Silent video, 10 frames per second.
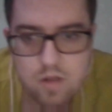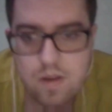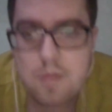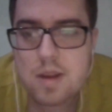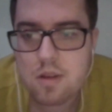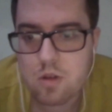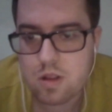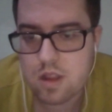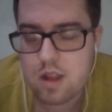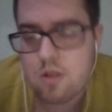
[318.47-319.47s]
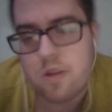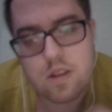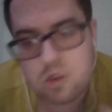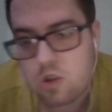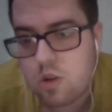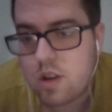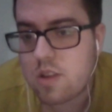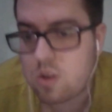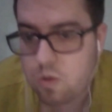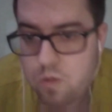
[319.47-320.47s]
family will tell you, and so
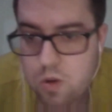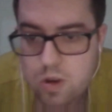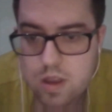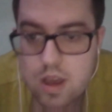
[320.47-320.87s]
on and so forth.